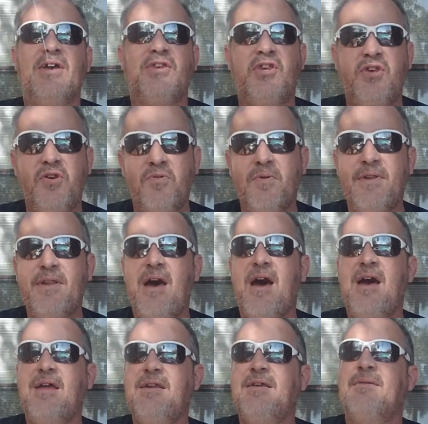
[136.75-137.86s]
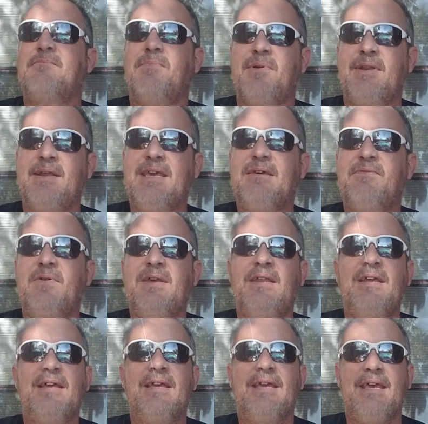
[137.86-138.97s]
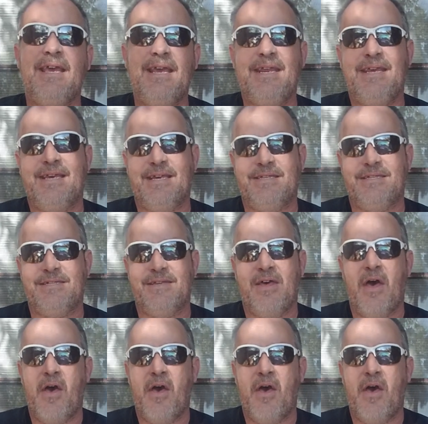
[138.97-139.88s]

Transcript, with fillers: QAnon believing idiots.